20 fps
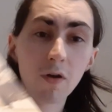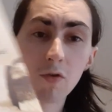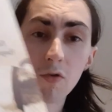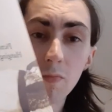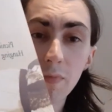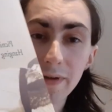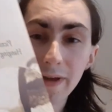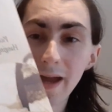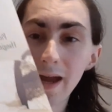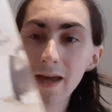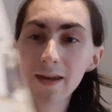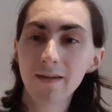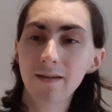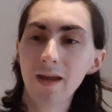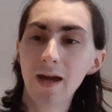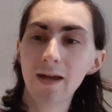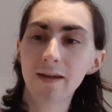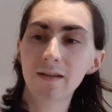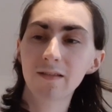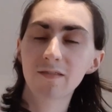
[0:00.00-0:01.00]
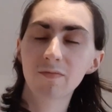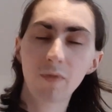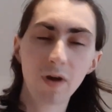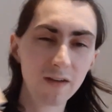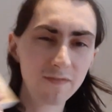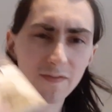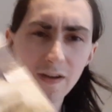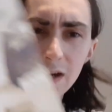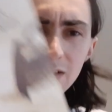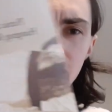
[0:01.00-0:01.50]
it all began, and it's
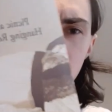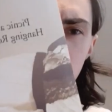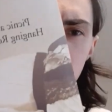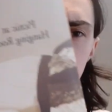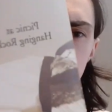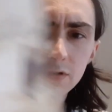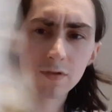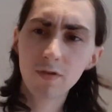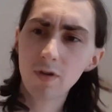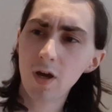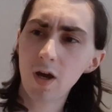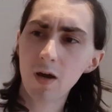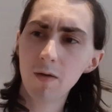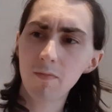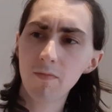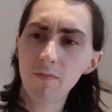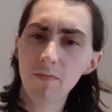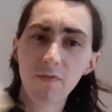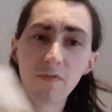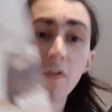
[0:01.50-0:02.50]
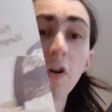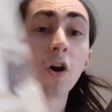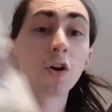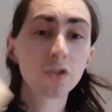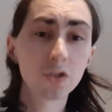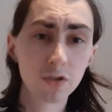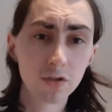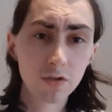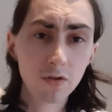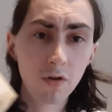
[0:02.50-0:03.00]
my favorite
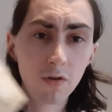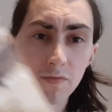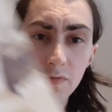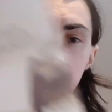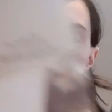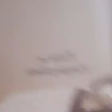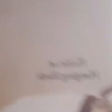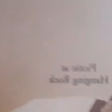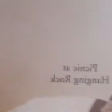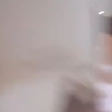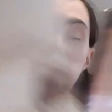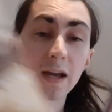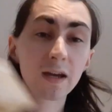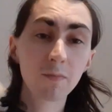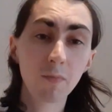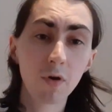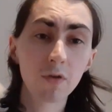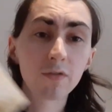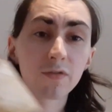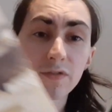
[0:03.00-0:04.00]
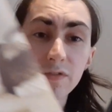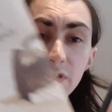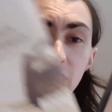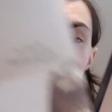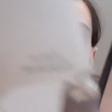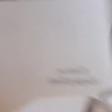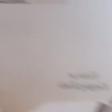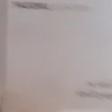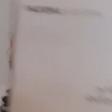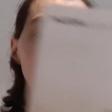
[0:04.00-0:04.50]
version of it. Like most
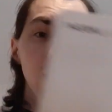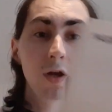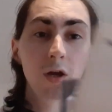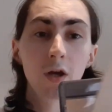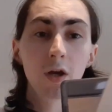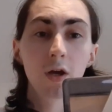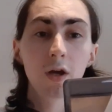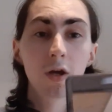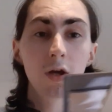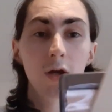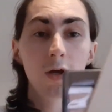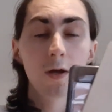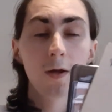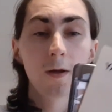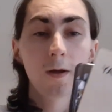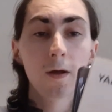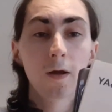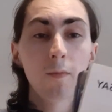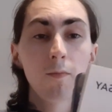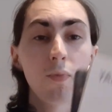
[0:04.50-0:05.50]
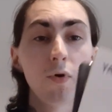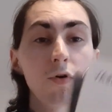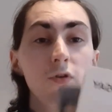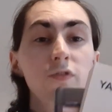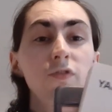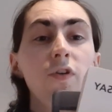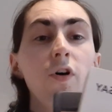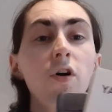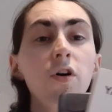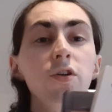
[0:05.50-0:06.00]

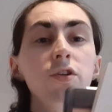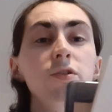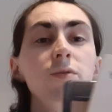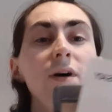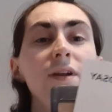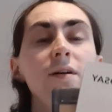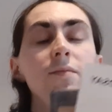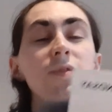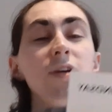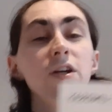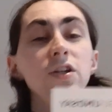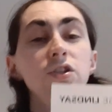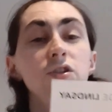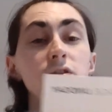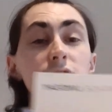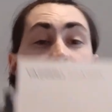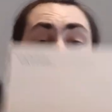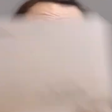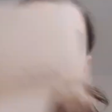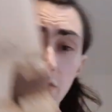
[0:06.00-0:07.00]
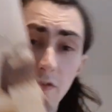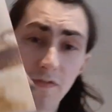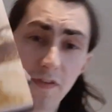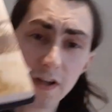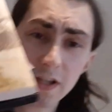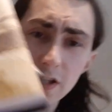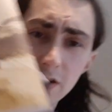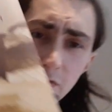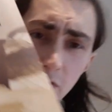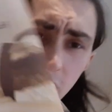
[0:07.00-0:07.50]
books are to adaptations. So
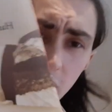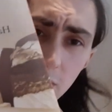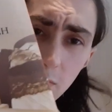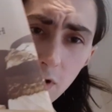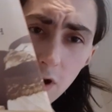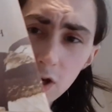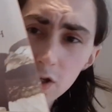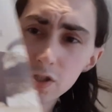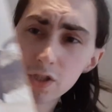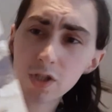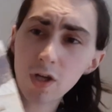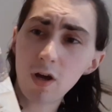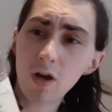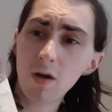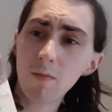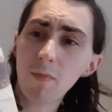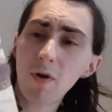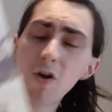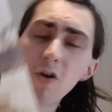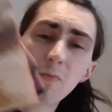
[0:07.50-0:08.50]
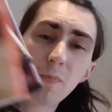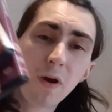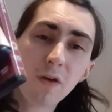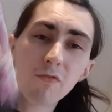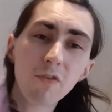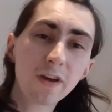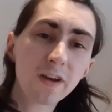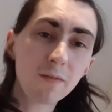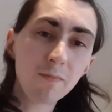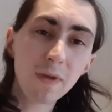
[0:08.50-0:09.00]
thank you very much. I hope I've
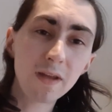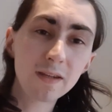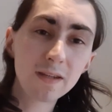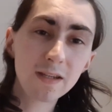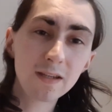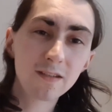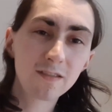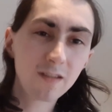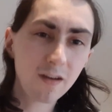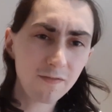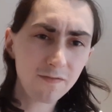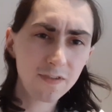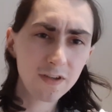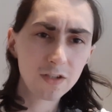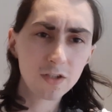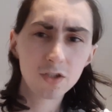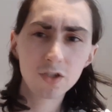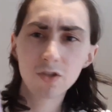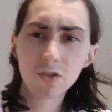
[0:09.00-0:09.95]
recommended something to